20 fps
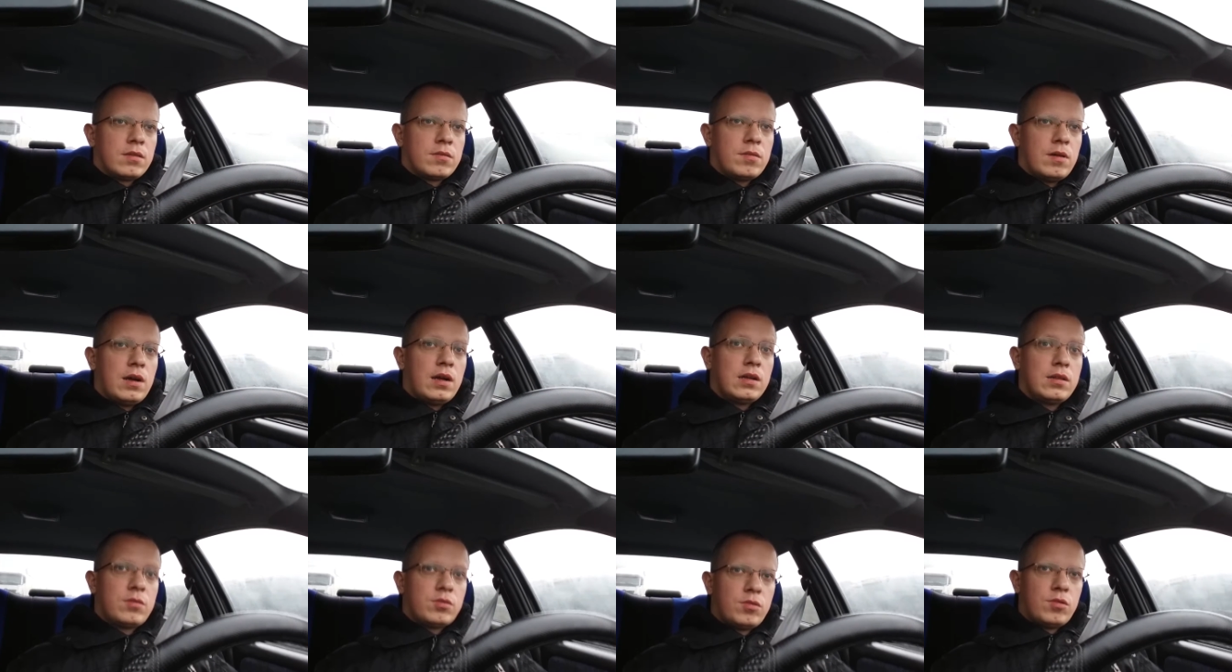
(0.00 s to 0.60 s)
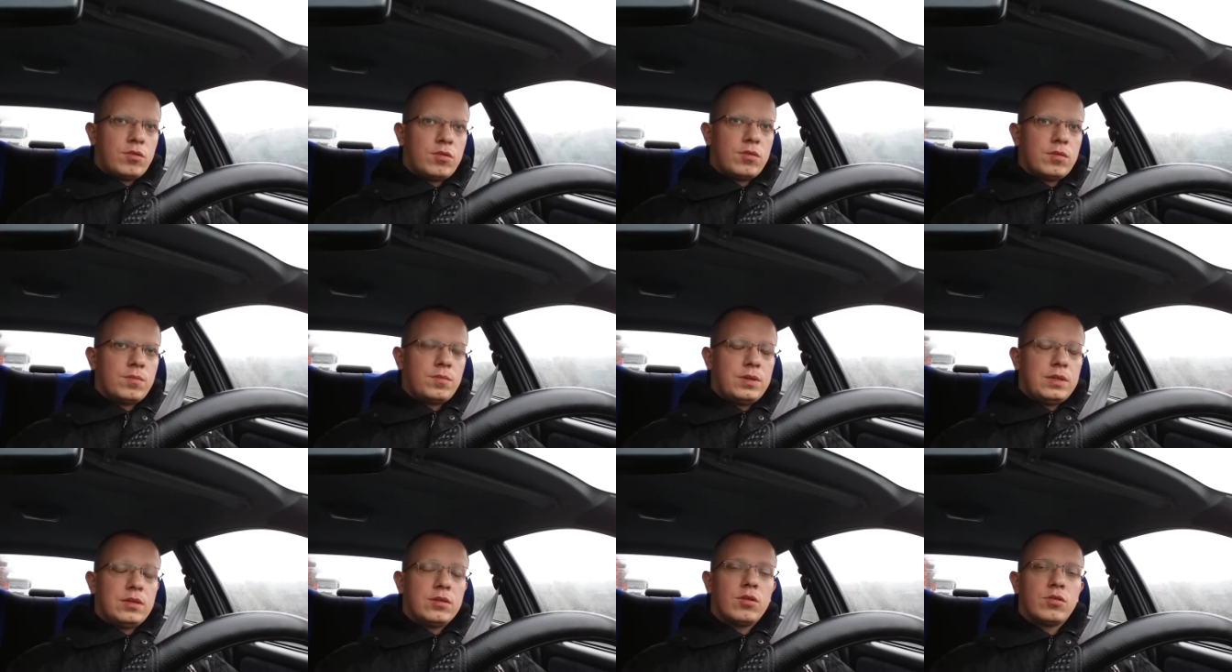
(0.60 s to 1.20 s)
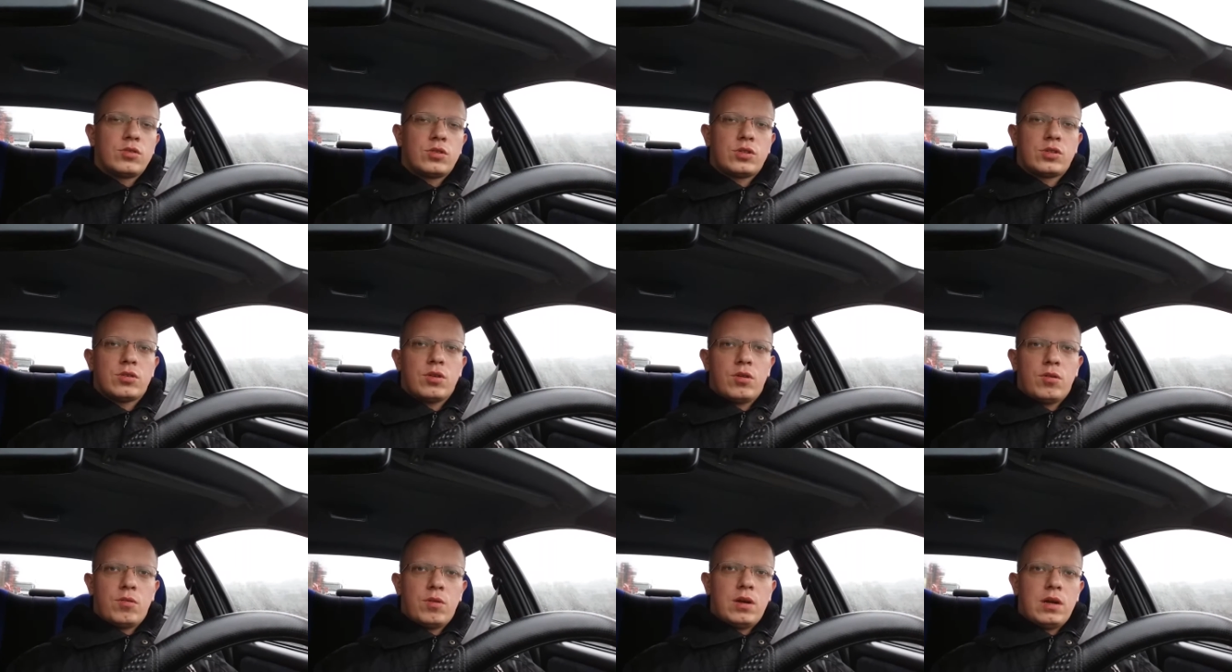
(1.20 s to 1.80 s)
try to be not
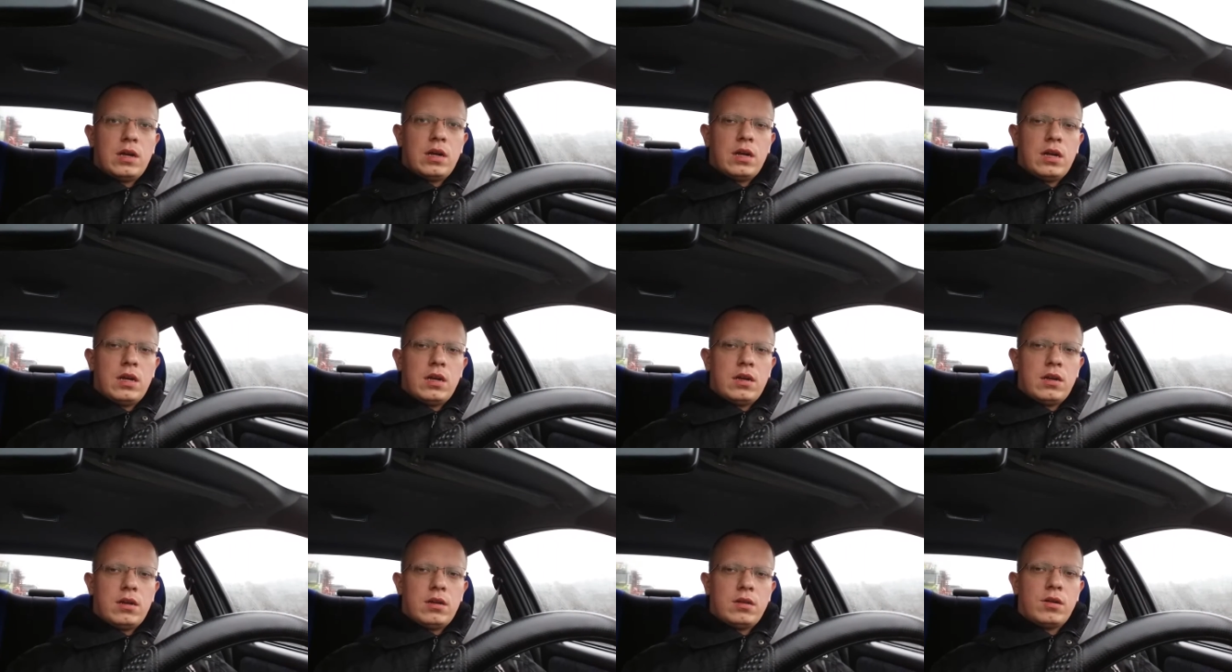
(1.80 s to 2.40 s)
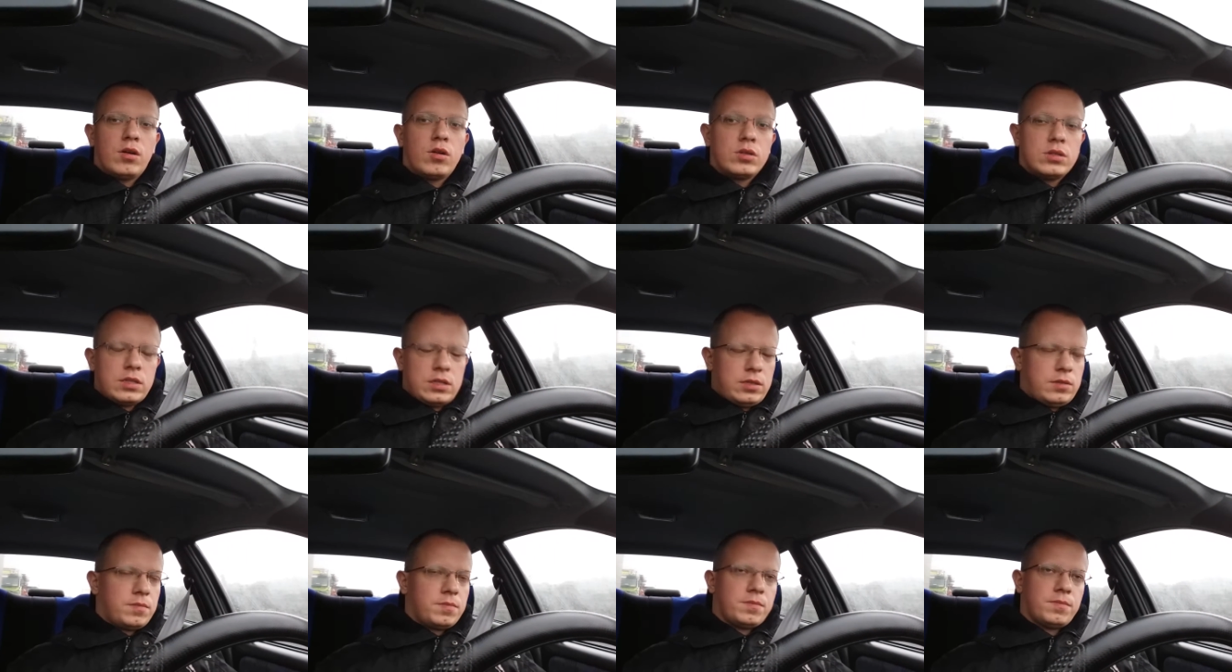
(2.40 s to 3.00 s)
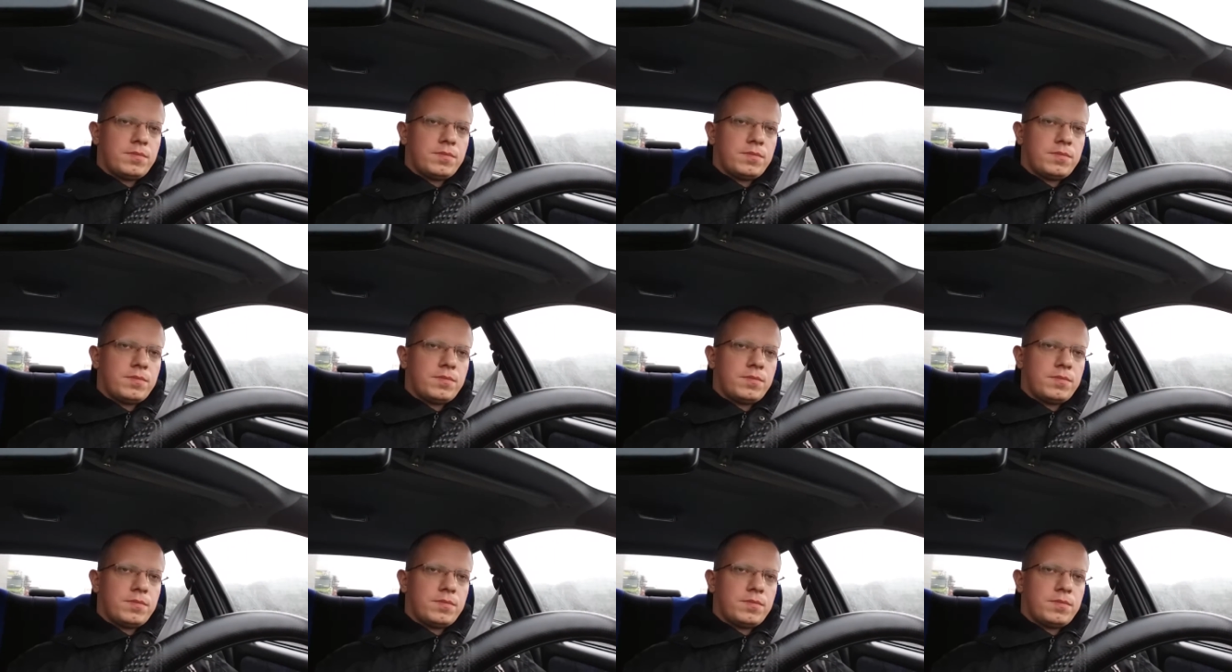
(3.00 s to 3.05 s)
so noisy.